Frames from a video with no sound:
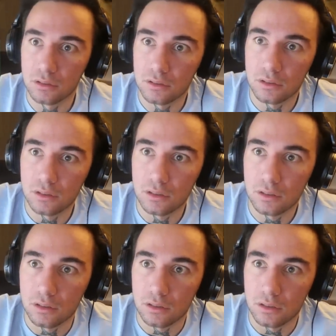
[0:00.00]

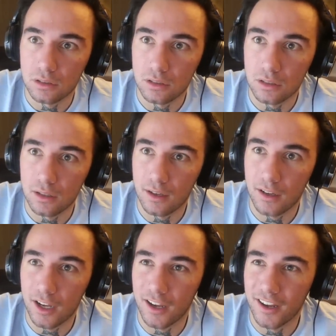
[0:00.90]

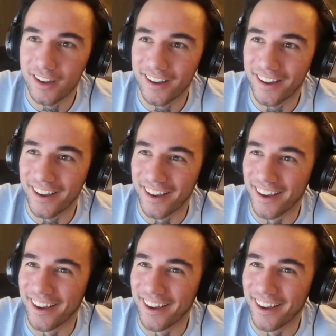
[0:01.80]
Nothing is said.